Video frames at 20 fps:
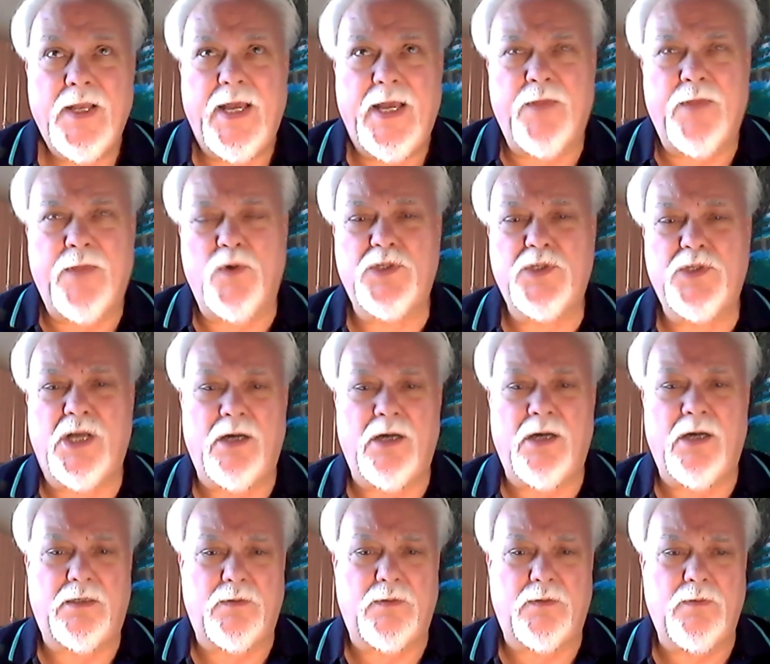and those
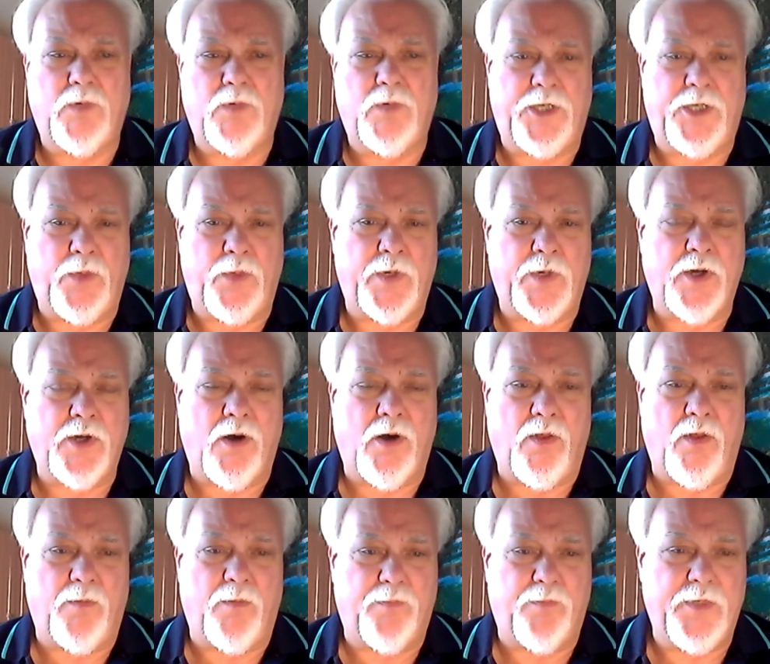aren't what you would
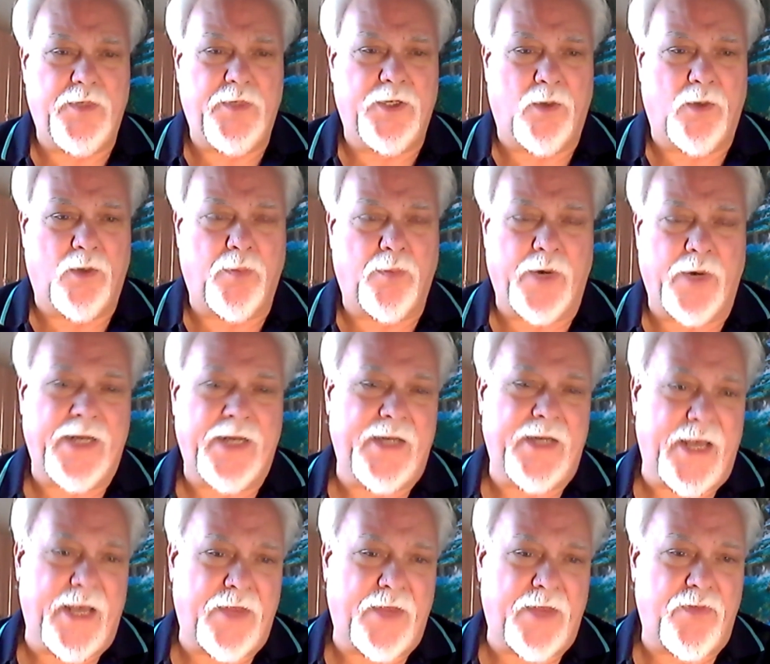call you know
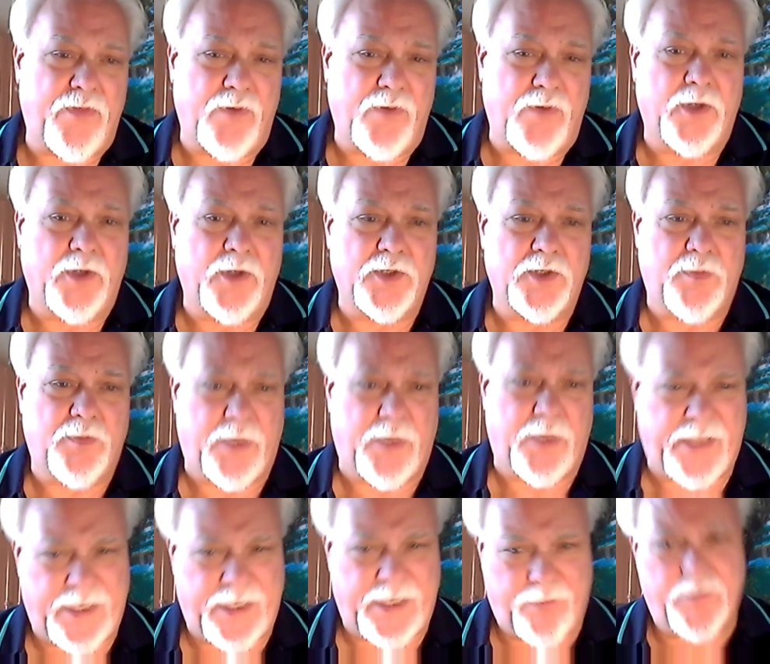breakneck thrillers, but
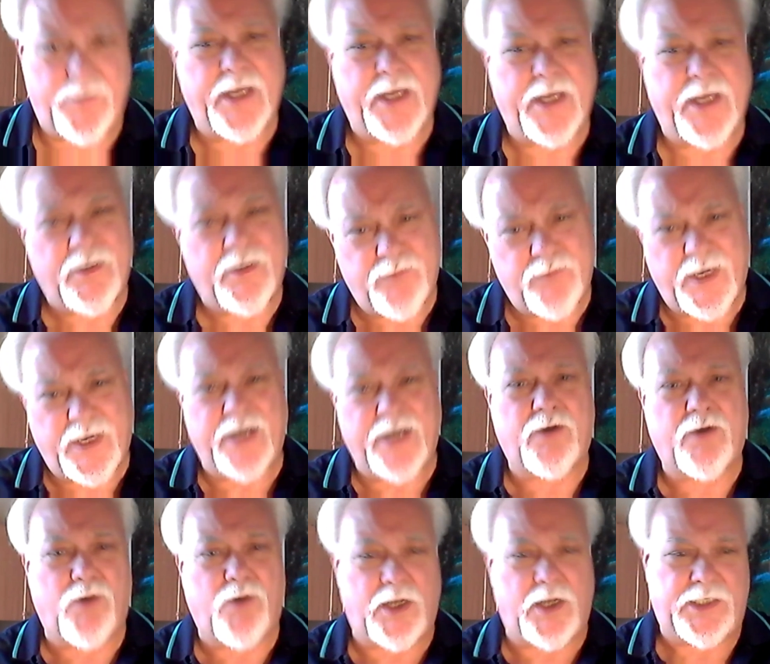they they kind
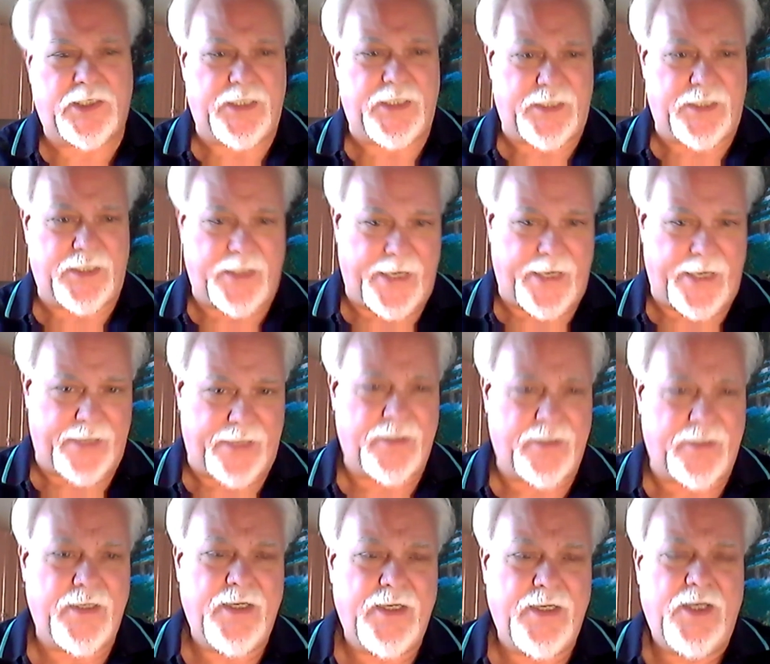of cross into that
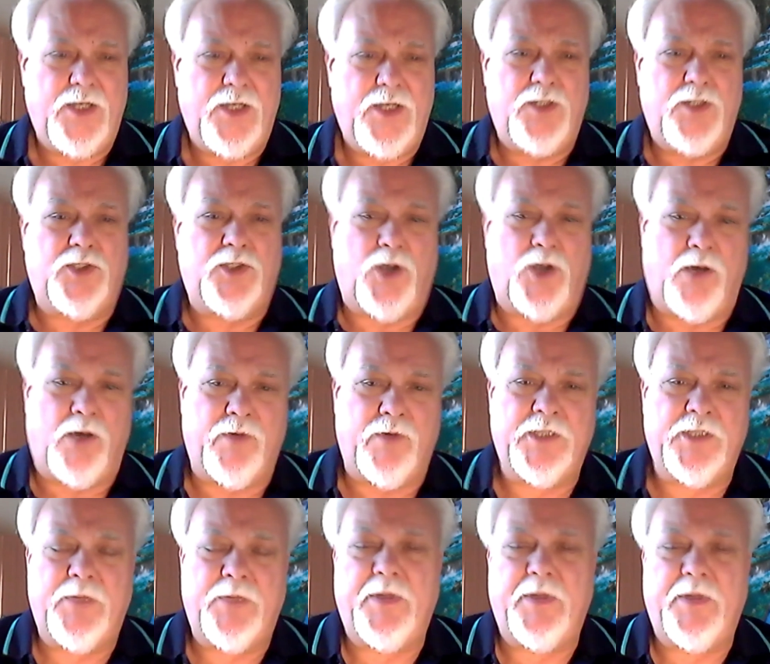genre.
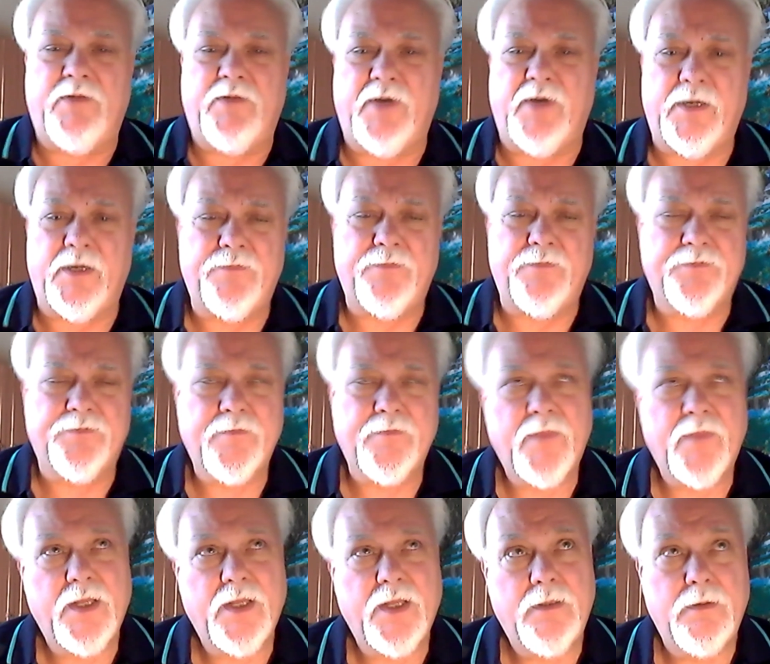It's a bit of a
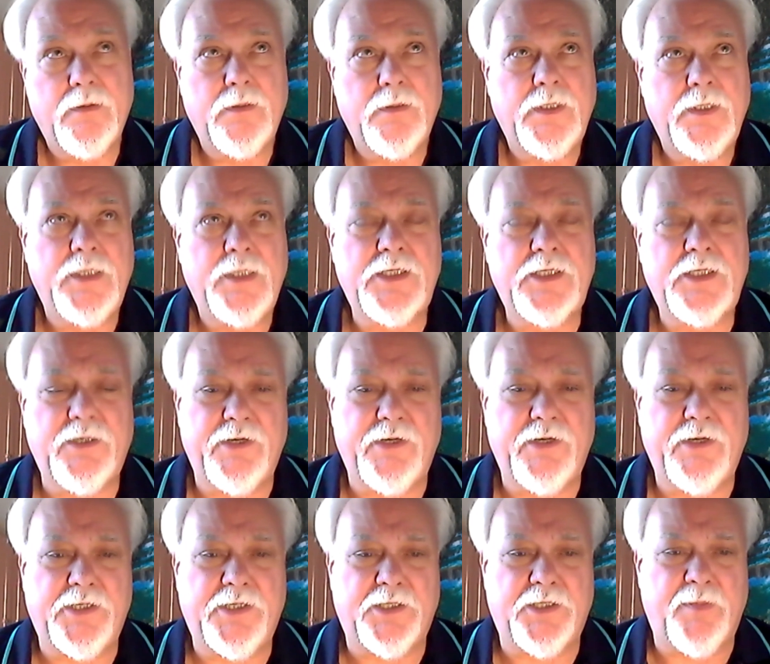his
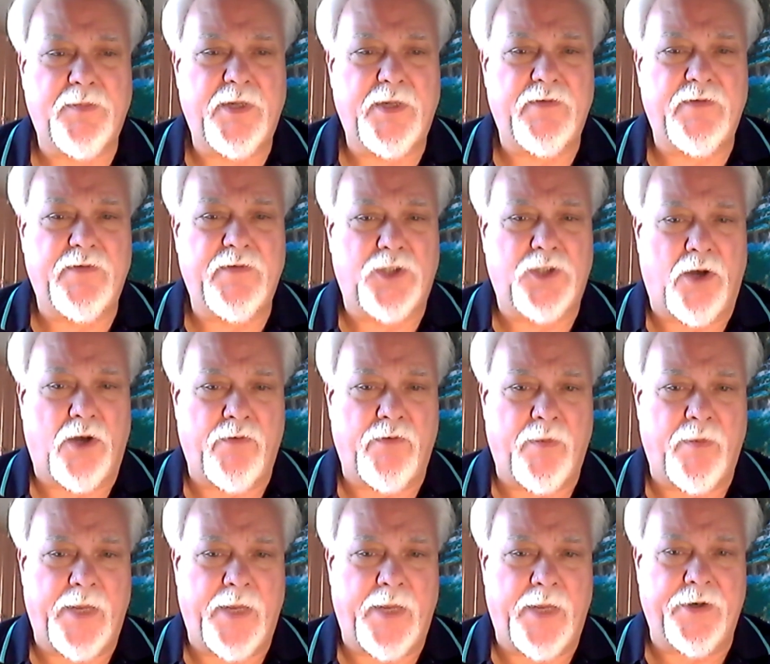series is a bit of a genre
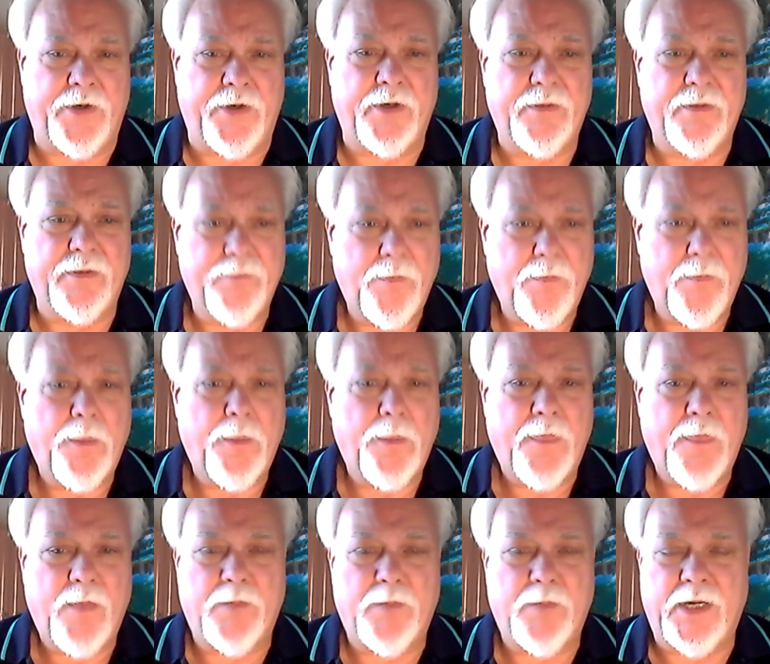bender,
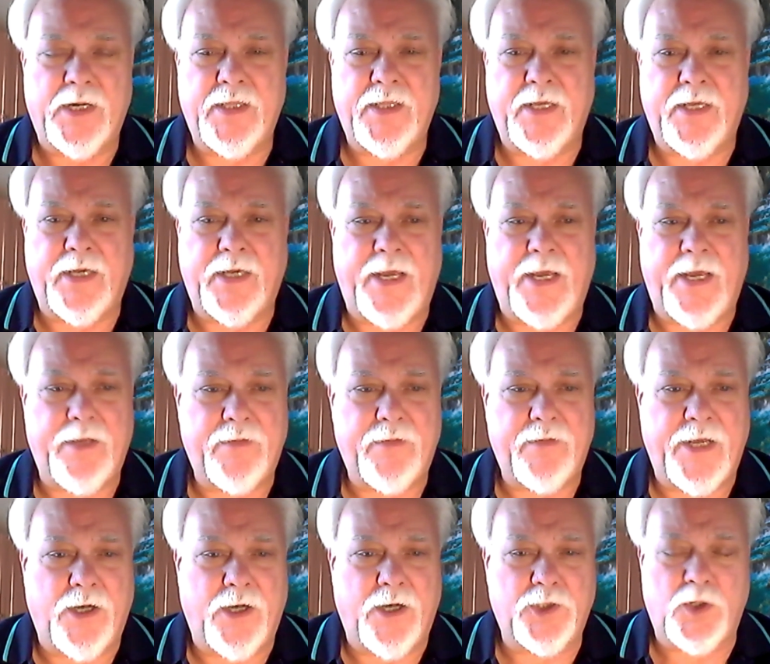but I think they
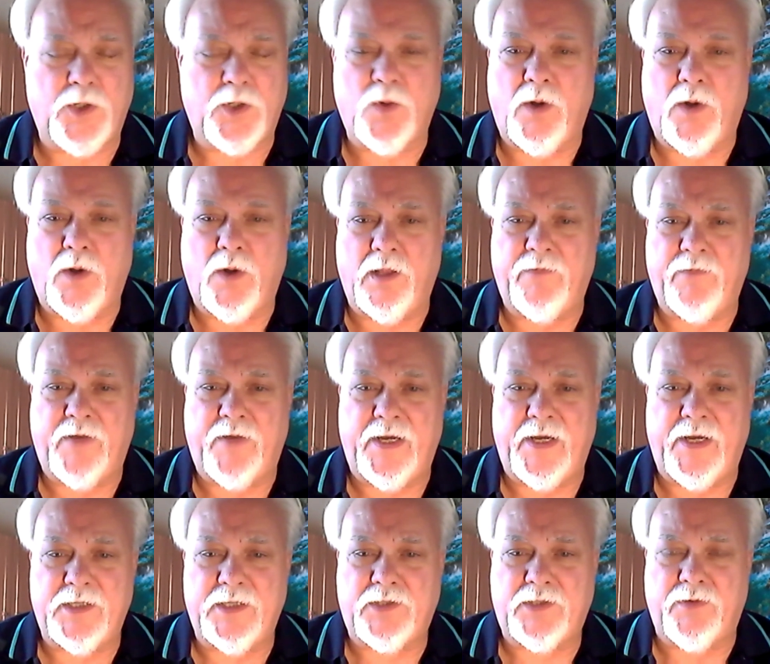they also qualify
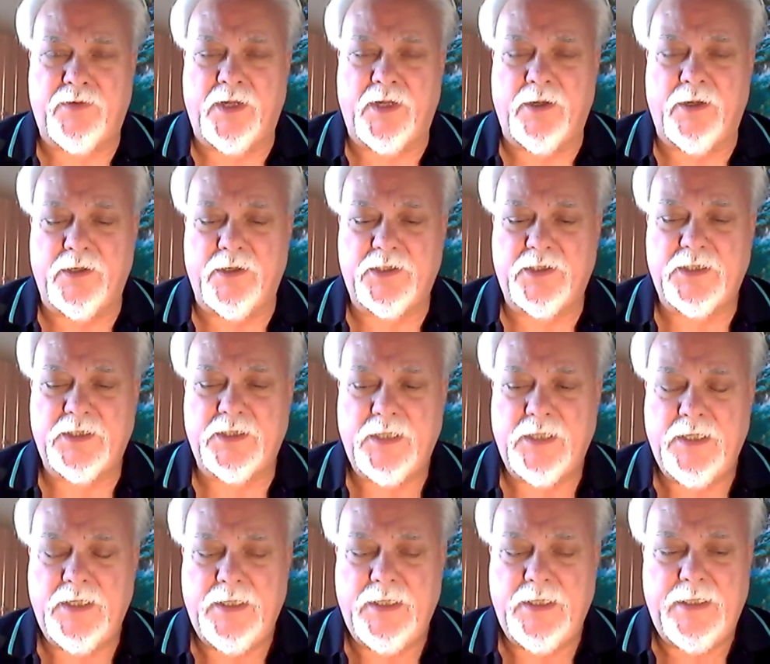as thrillers.
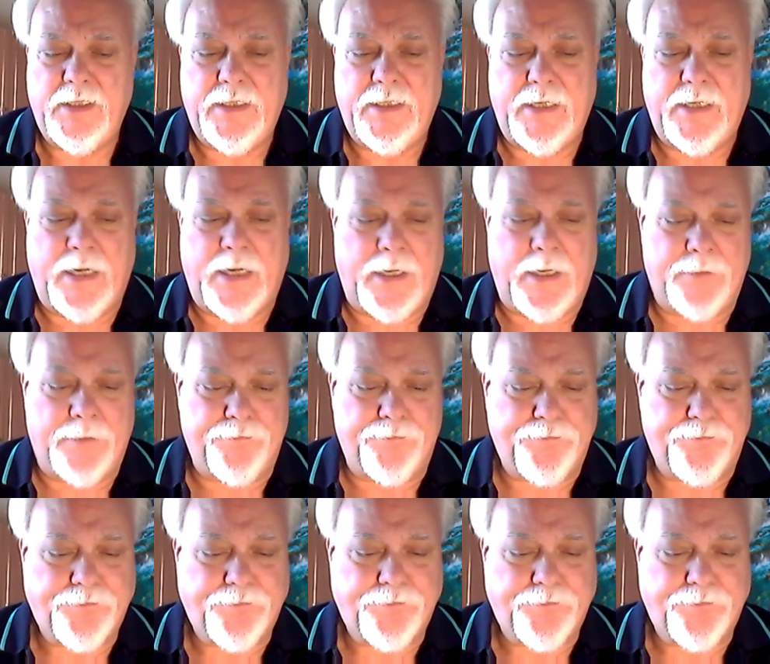Um,